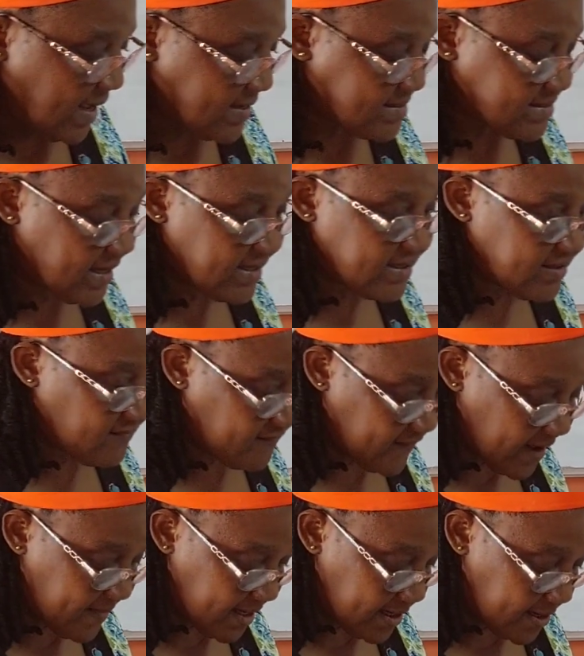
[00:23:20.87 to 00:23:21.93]
extended
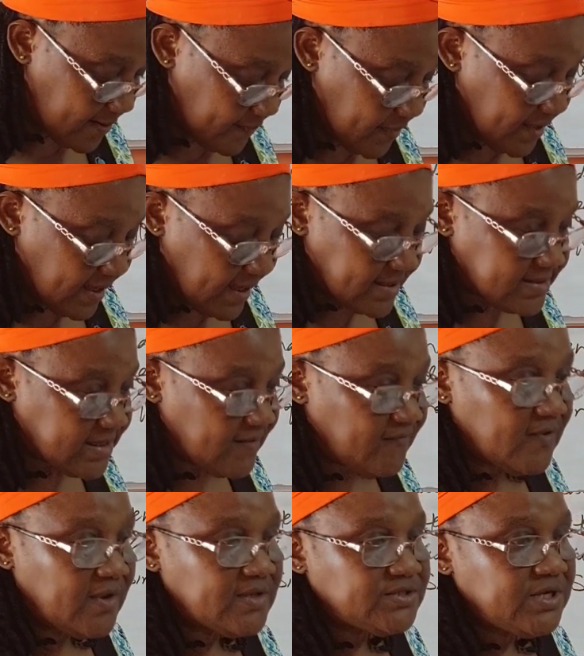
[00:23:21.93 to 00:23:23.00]
family.
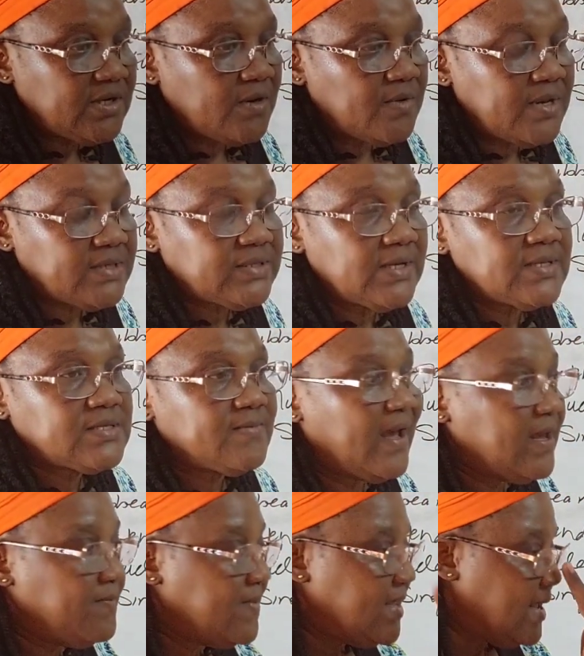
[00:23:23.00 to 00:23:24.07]
Several generations
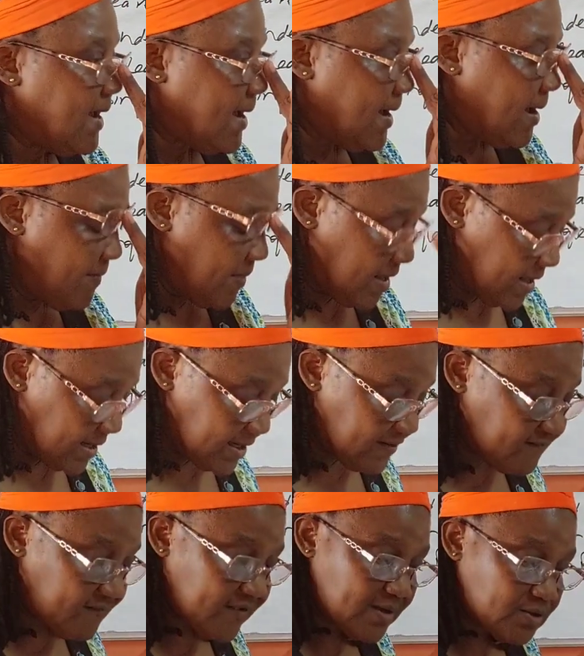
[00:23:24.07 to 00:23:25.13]
might be
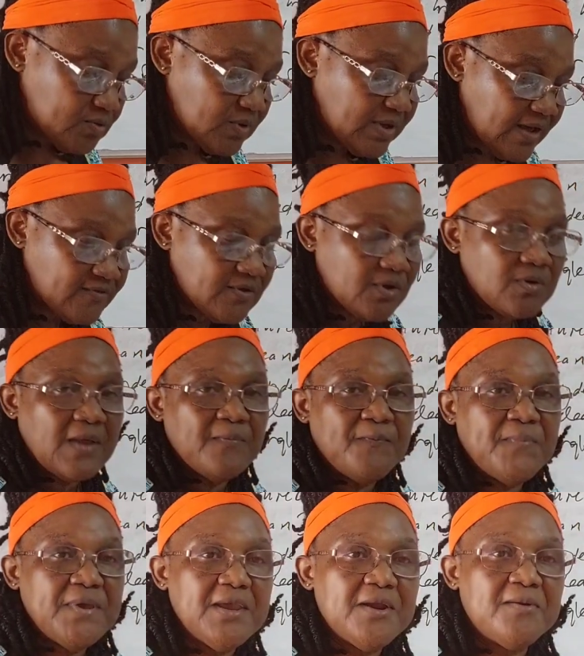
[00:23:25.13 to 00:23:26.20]
living together.
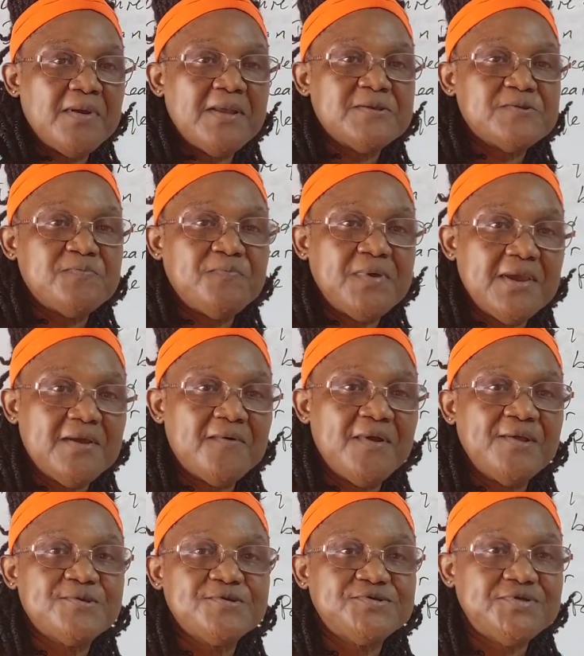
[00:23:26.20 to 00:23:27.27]
Grandparents,
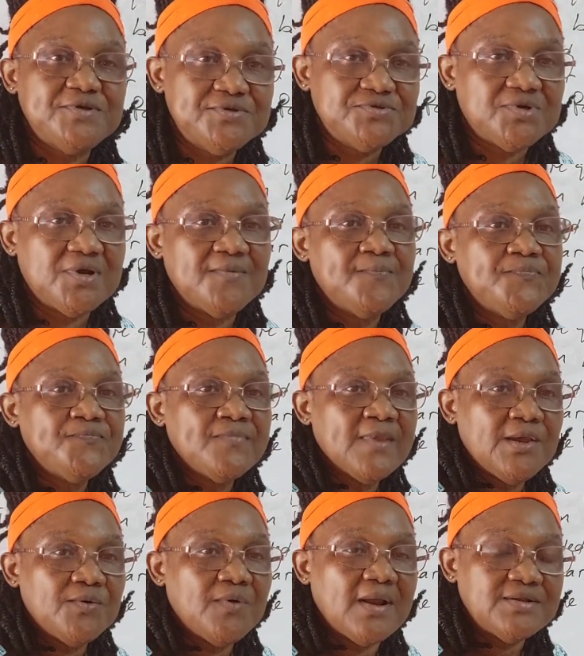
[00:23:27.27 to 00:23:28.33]
parents, children,
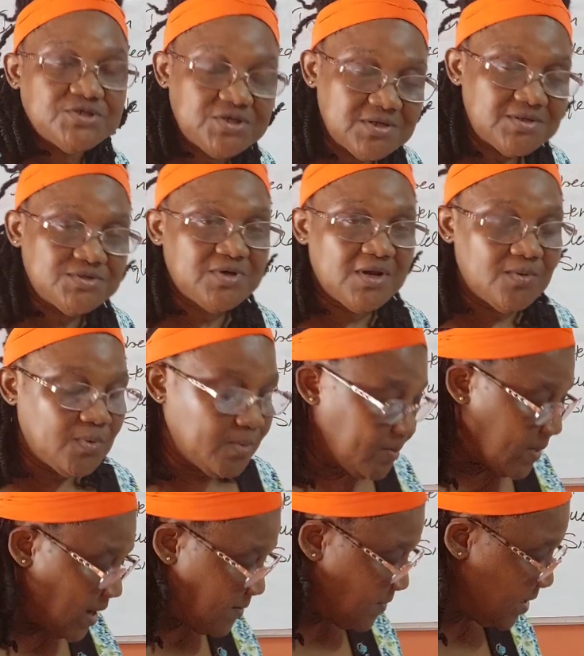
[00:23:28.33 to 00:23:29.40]
grandchildren
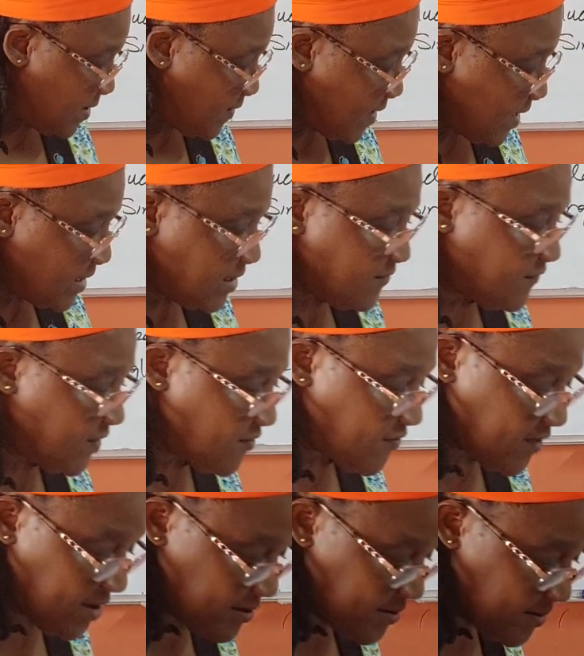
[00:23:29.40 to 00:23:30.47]
might be living
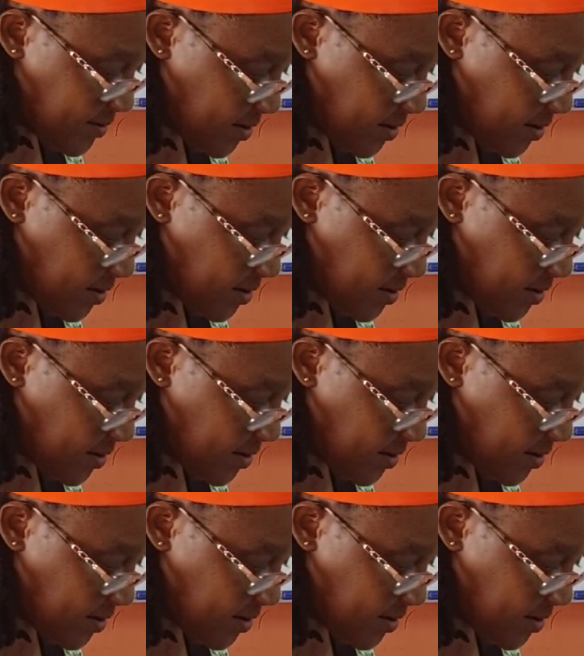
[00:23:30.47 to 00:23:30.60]
there.